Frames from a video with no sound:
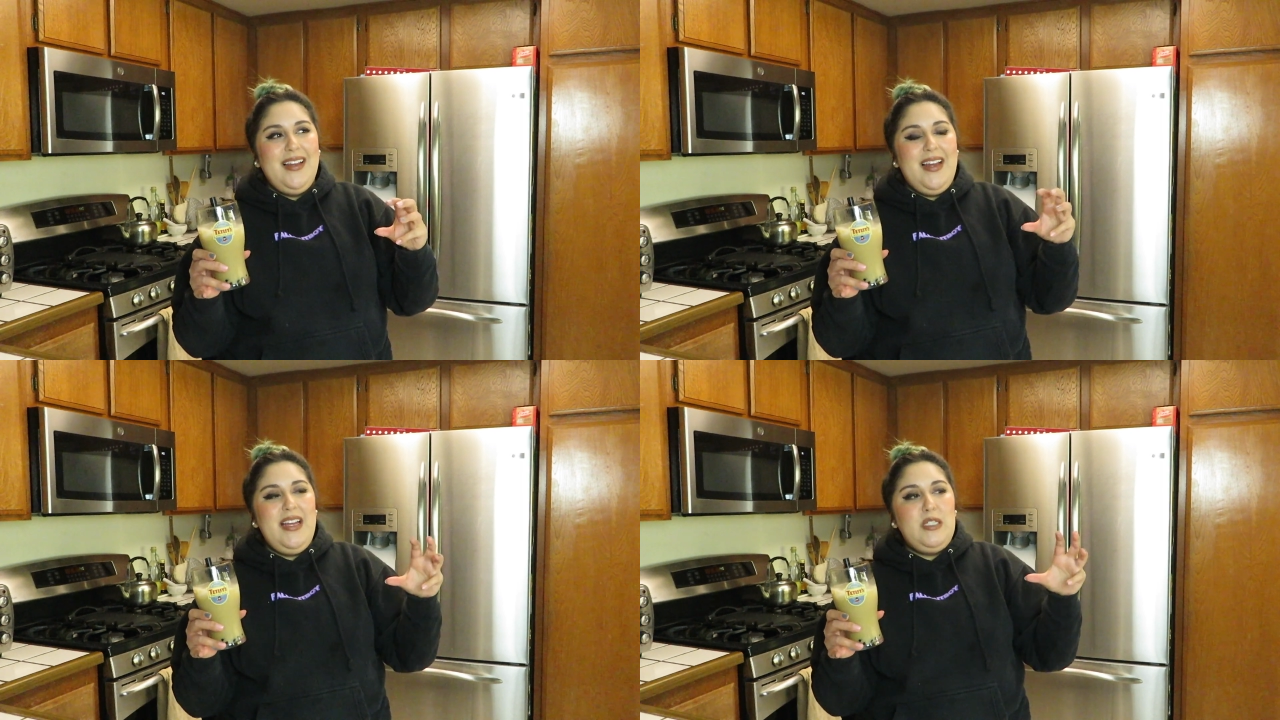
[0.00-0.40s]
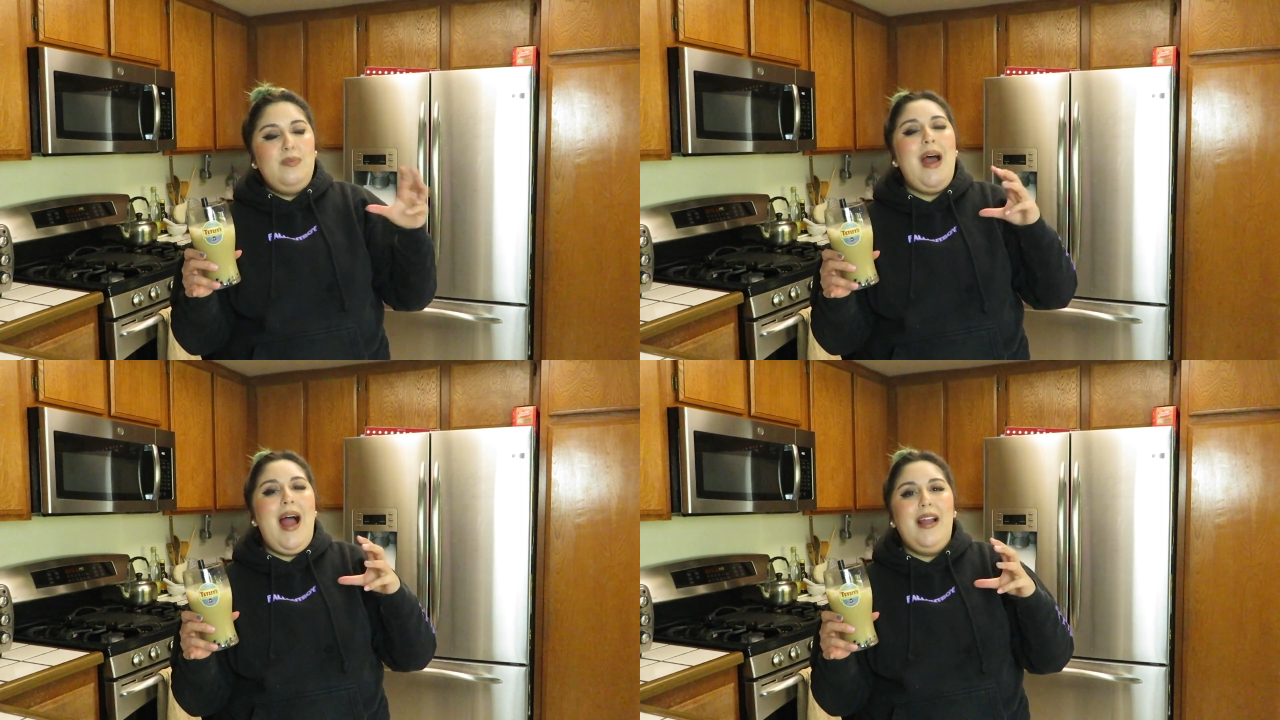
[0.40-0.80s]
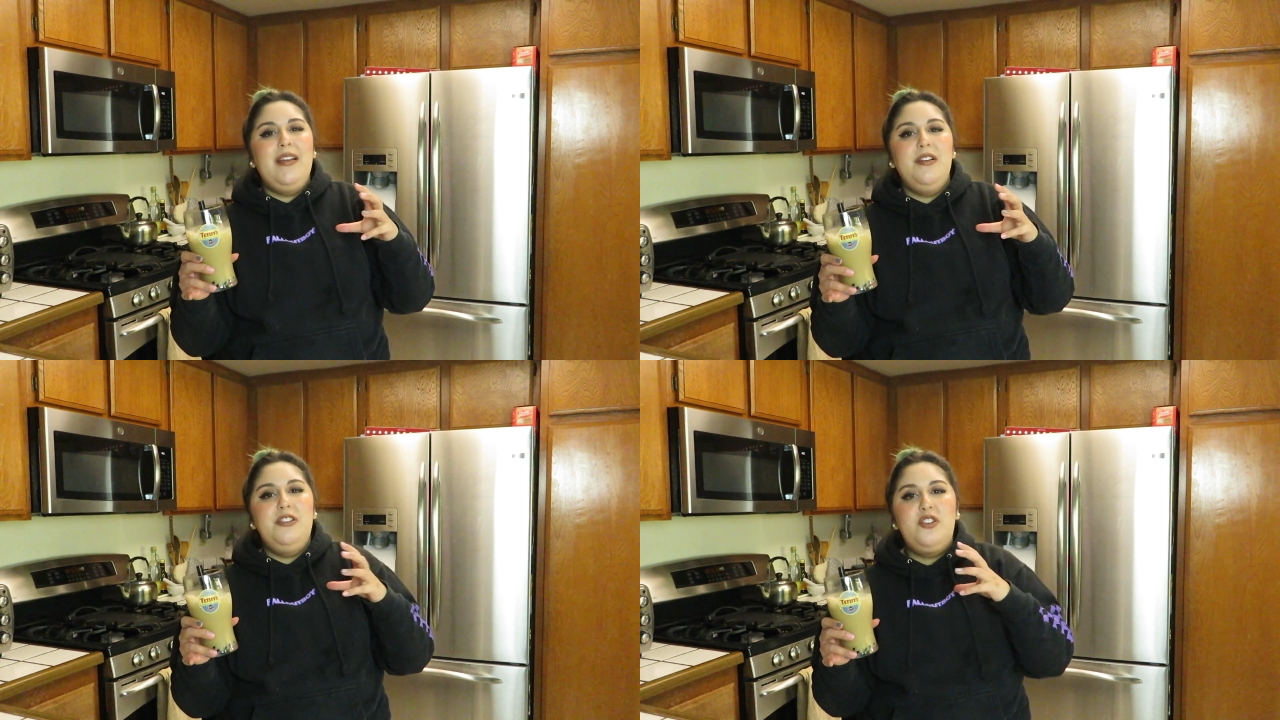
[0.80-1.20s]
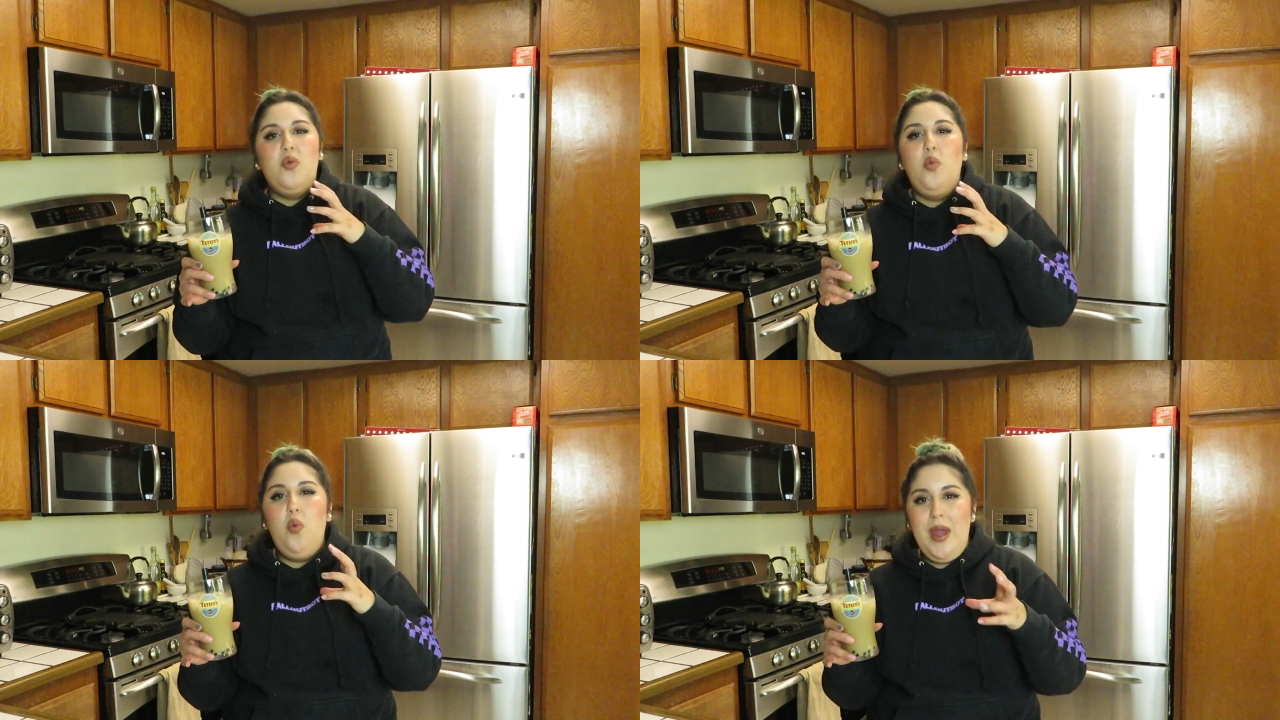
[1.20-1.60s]
is packaged
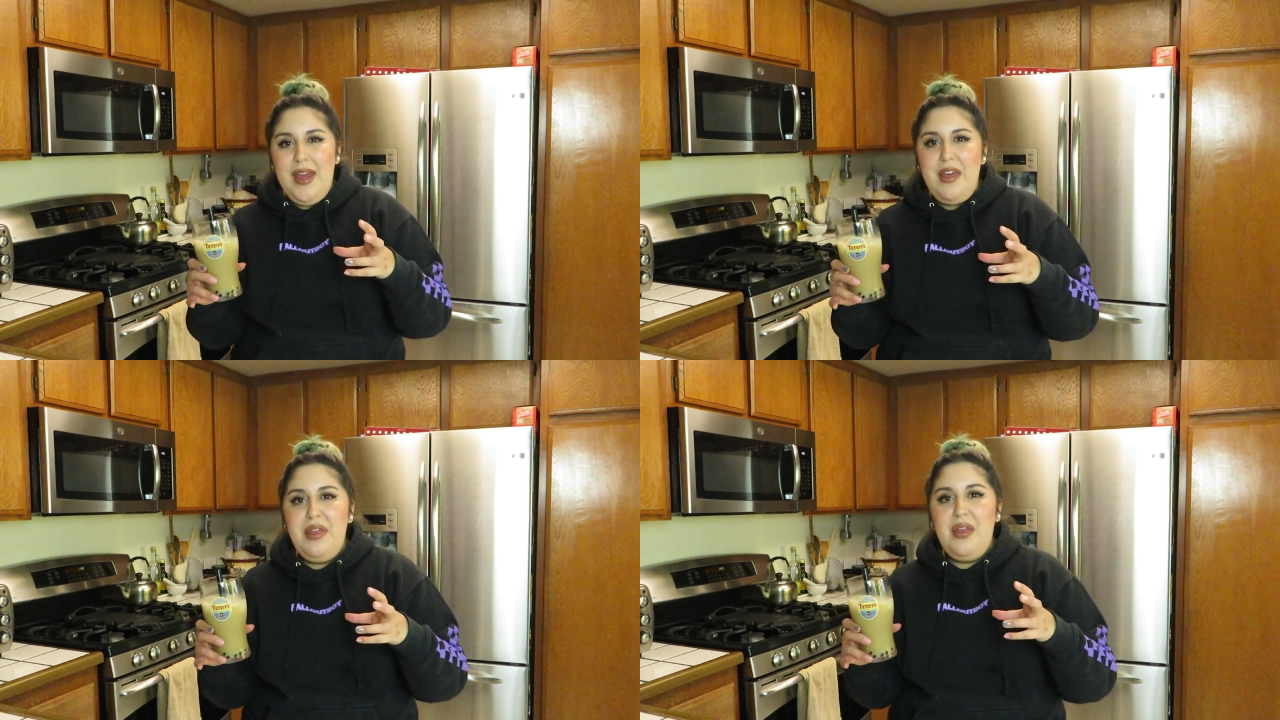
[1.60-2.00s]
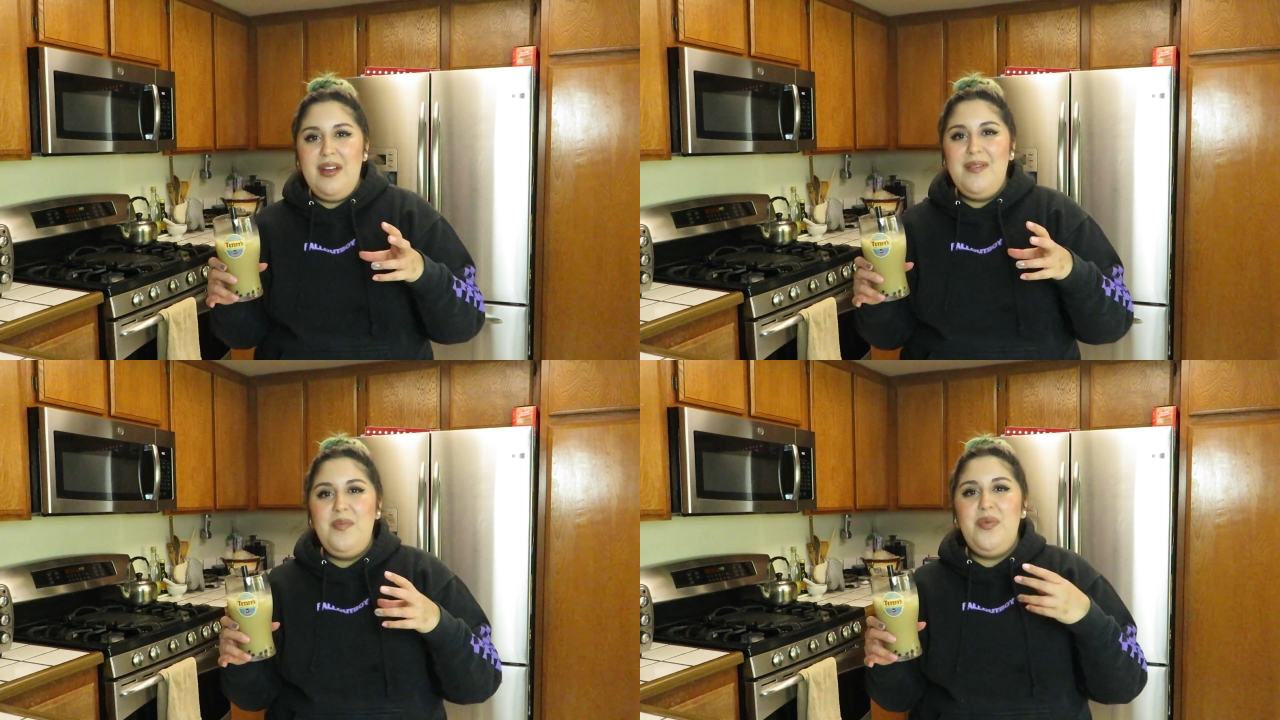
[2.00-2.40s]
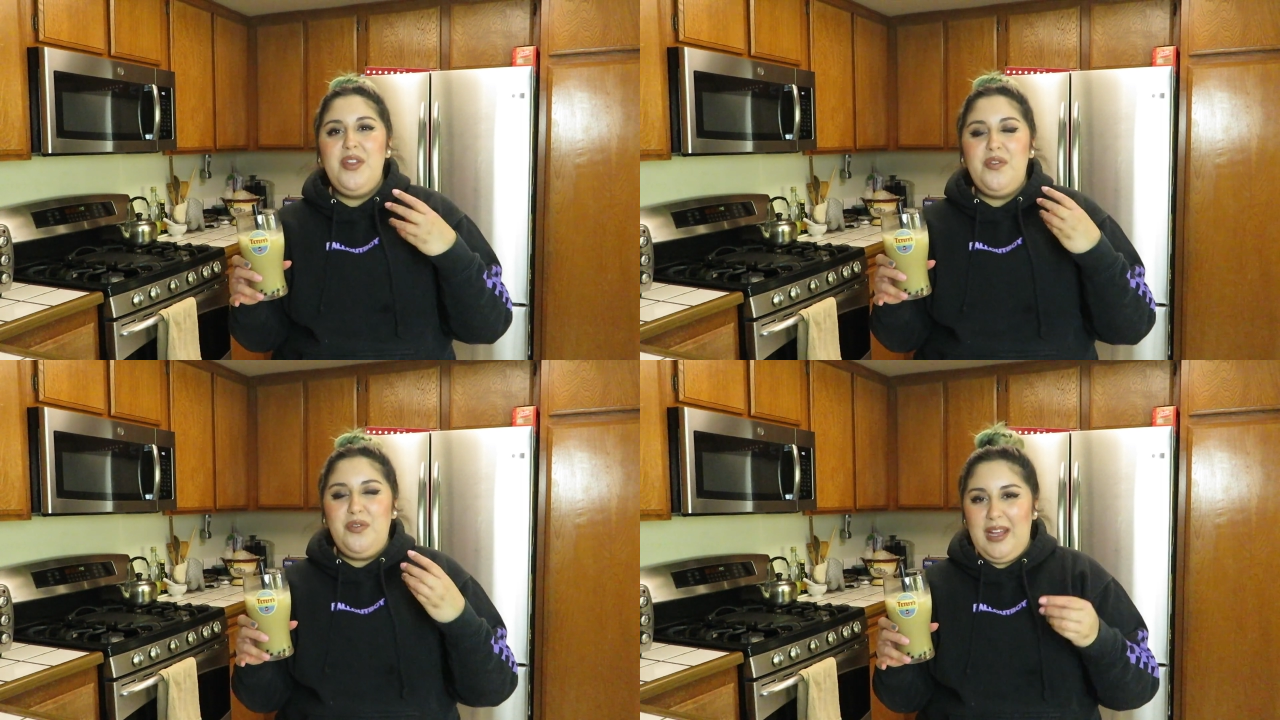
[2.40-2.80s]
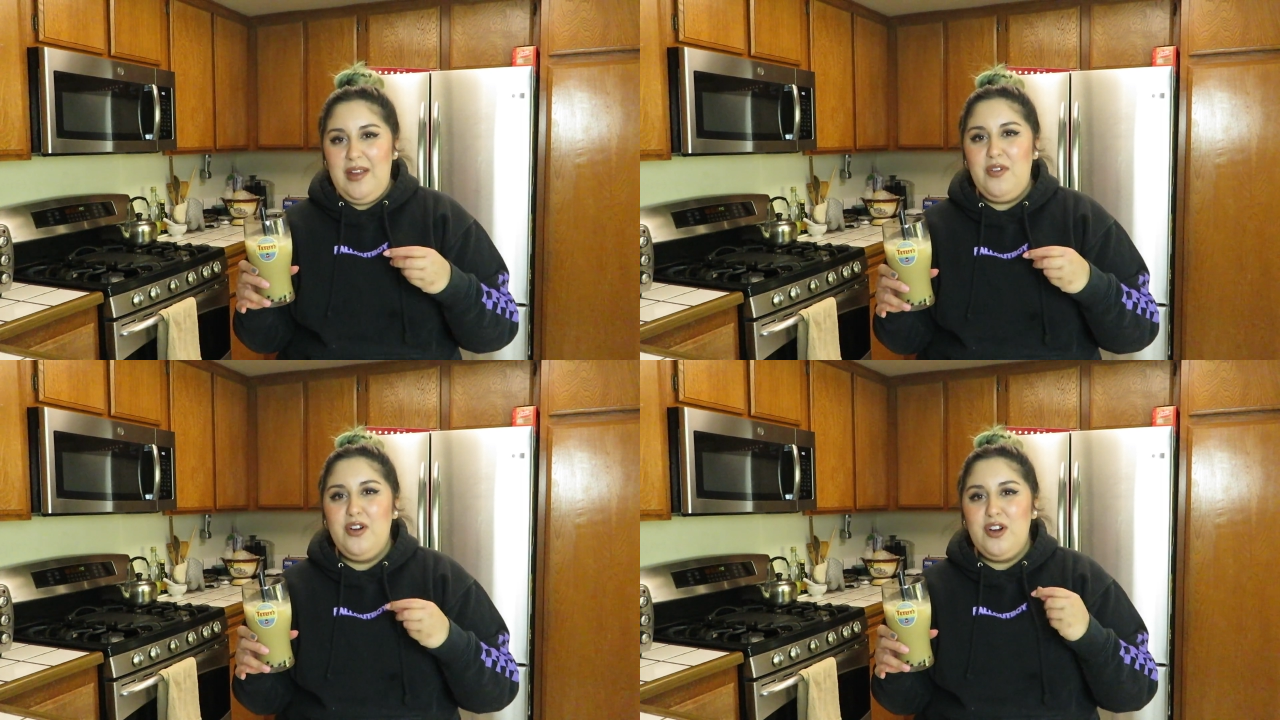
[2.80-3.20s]
with the
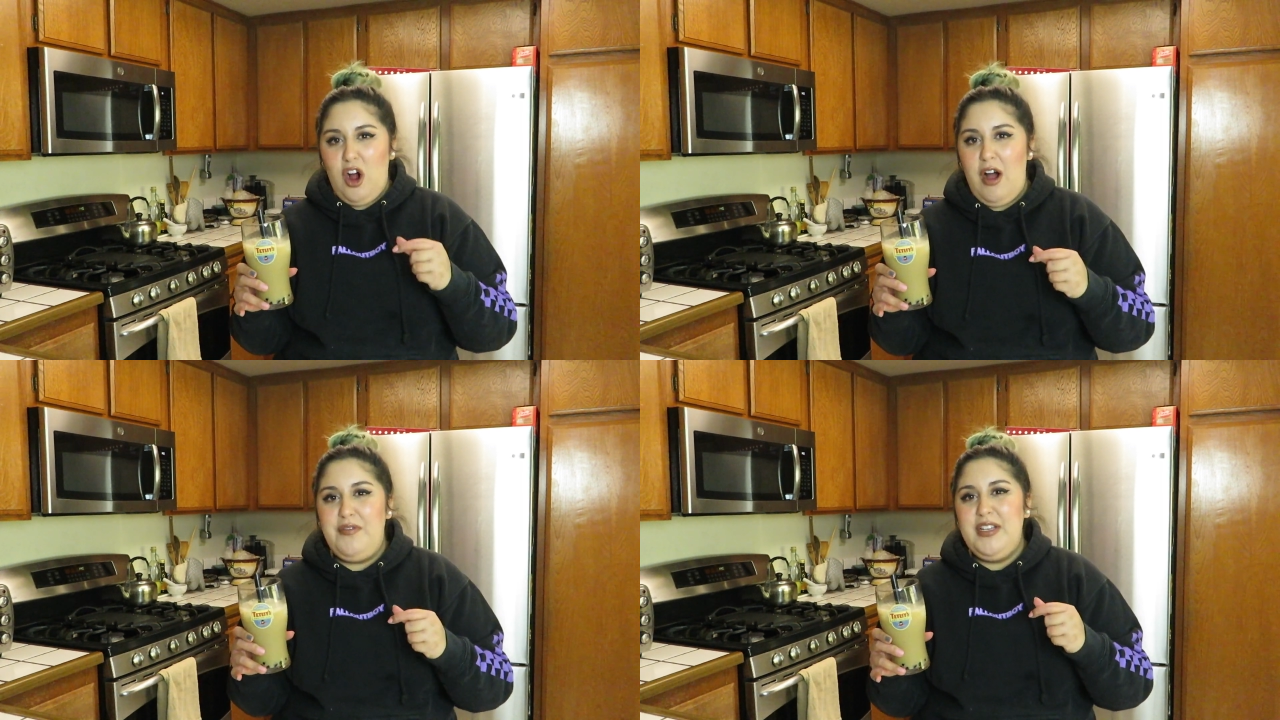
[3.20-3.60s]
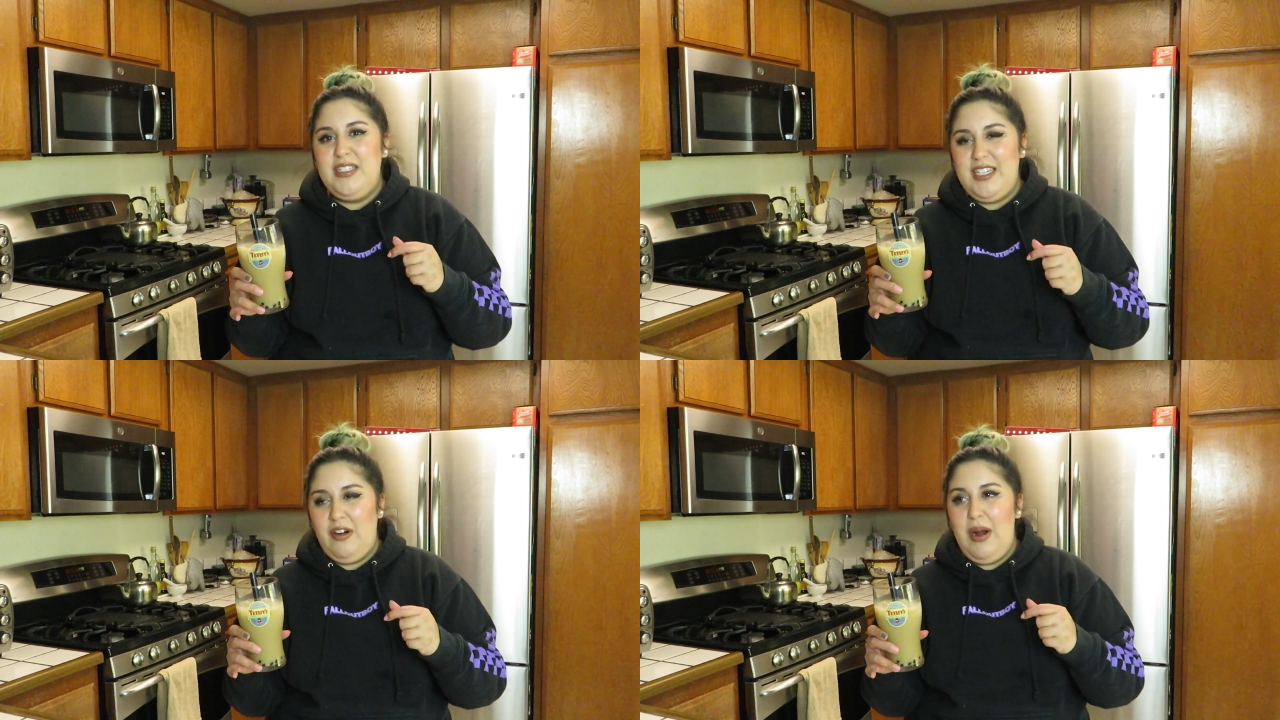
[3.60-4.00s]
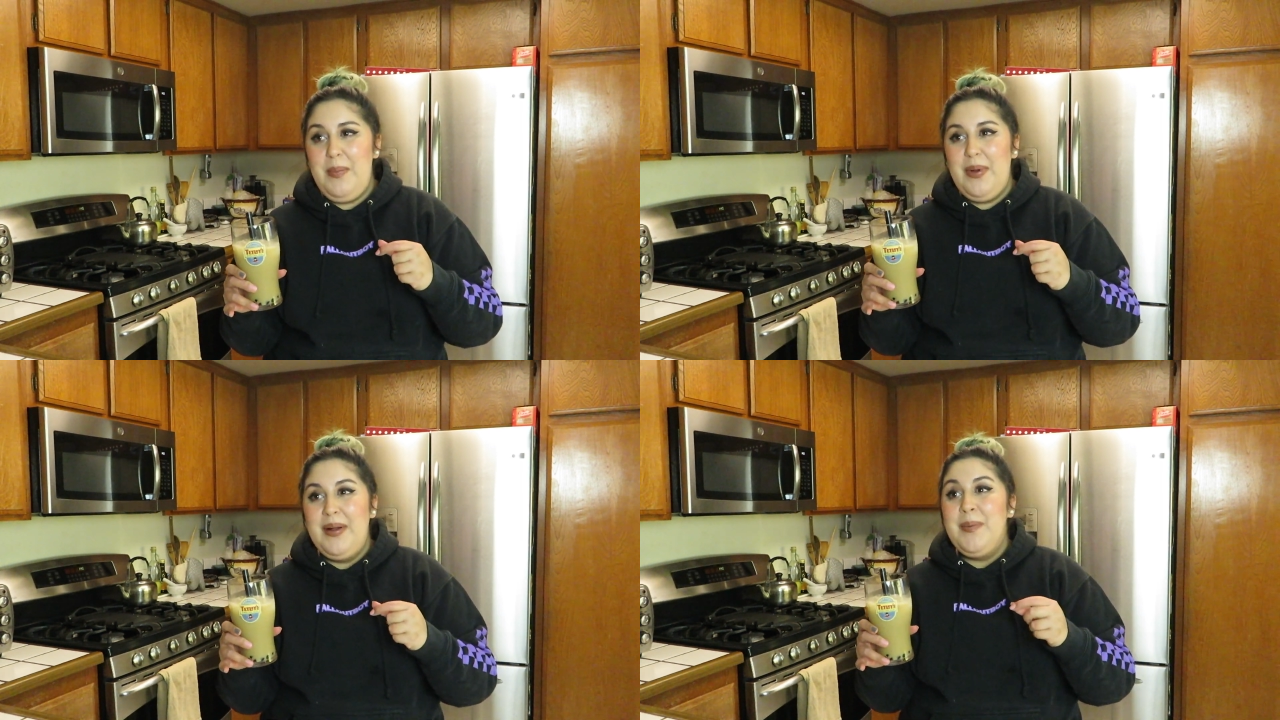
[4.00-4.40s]
flavored coffee syrup,